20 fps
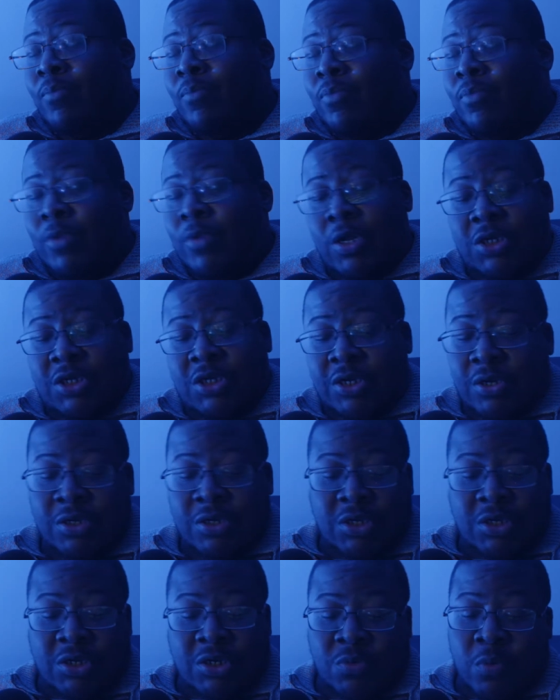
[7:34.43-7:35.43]
Sug is
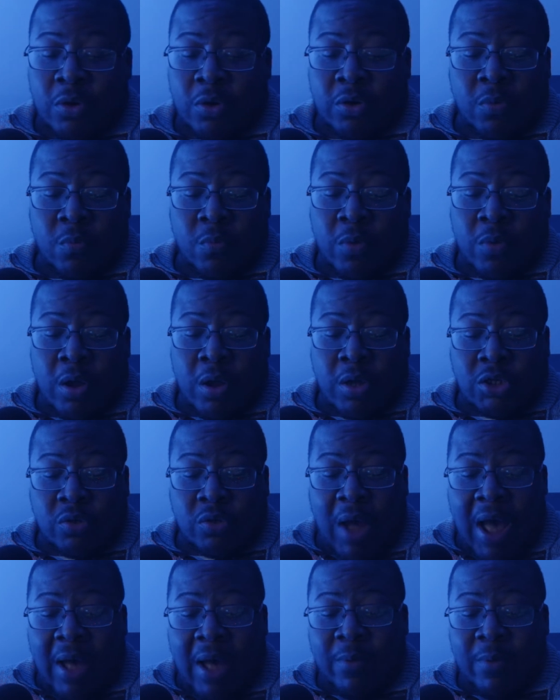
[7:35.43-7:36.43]
just one of them ones. So
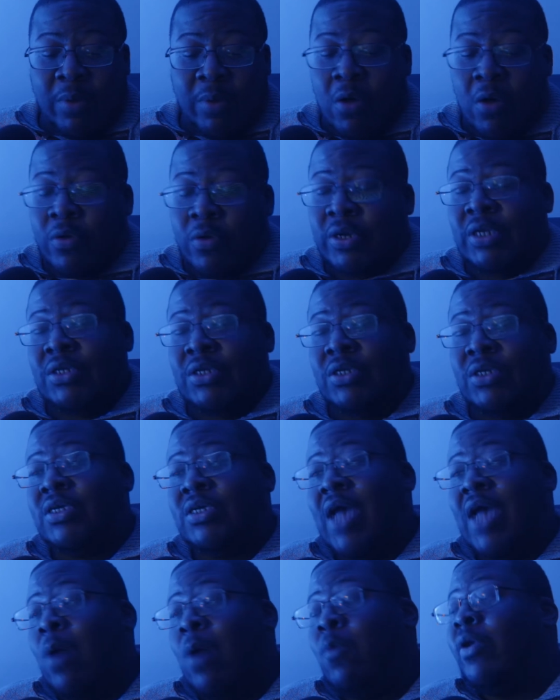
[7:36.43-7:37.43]
I going into this,
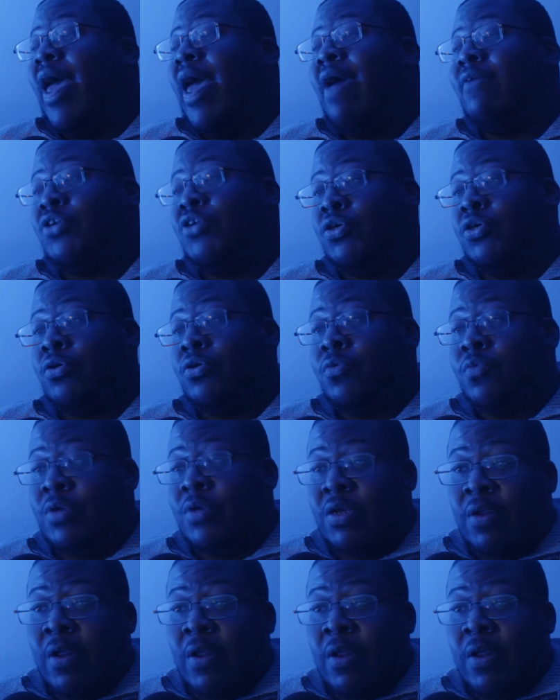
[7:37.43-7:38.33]
I would have Sug winning.